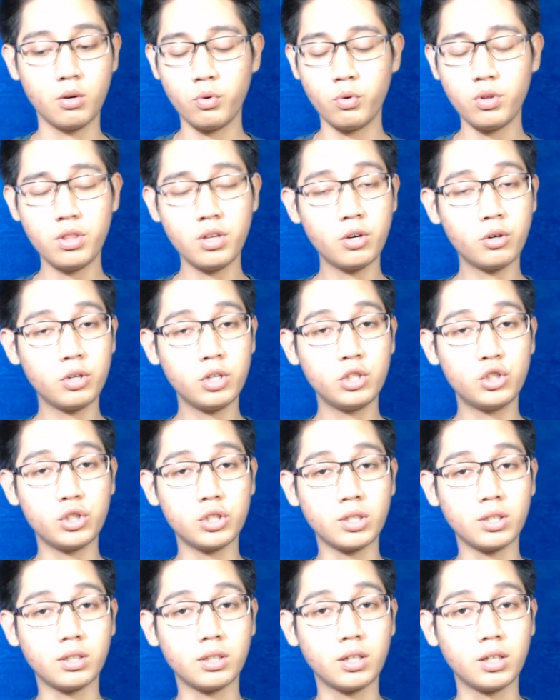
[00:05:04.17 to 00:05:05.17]
with the
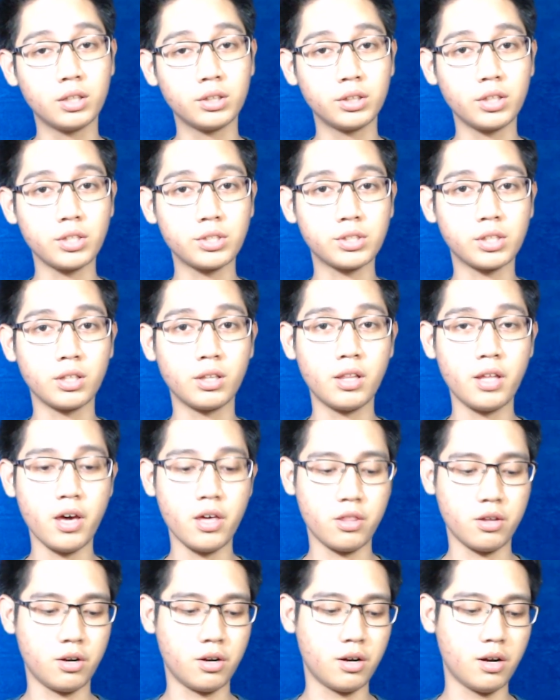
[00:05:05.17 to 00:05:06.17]
original Tuscan
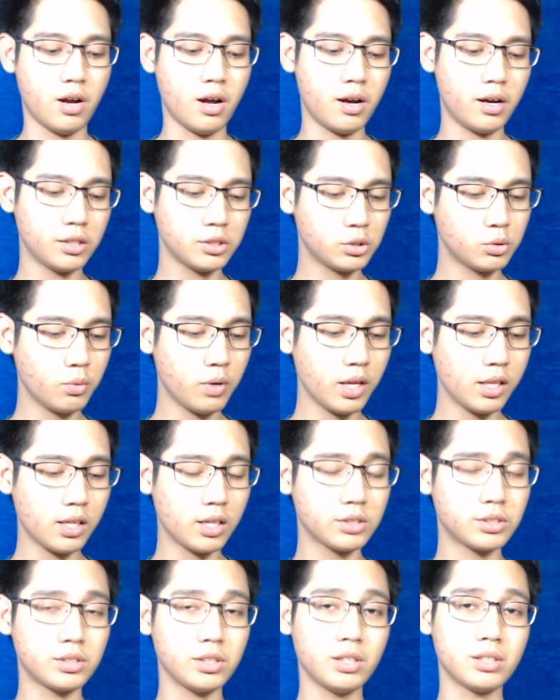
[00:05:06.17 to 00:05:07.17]
Leather as well
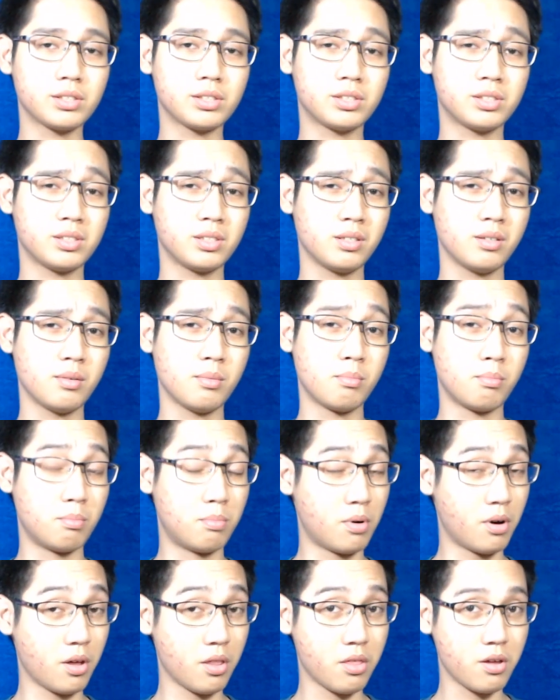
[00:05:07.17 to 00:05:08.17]
as its
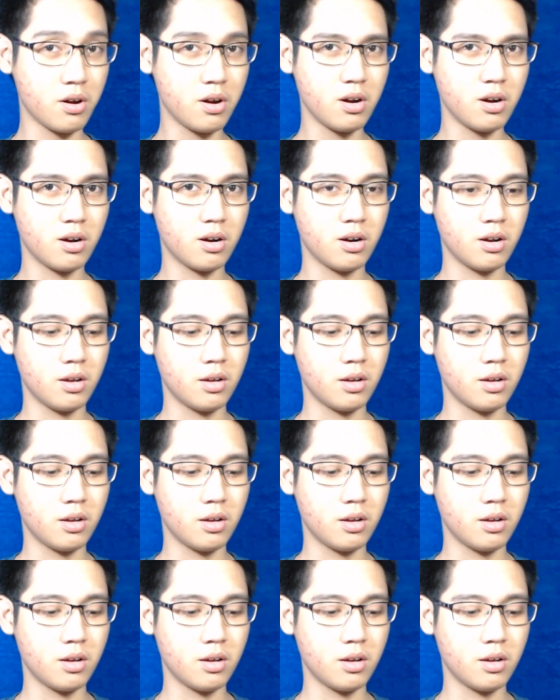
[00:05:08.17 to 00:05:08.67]
brother,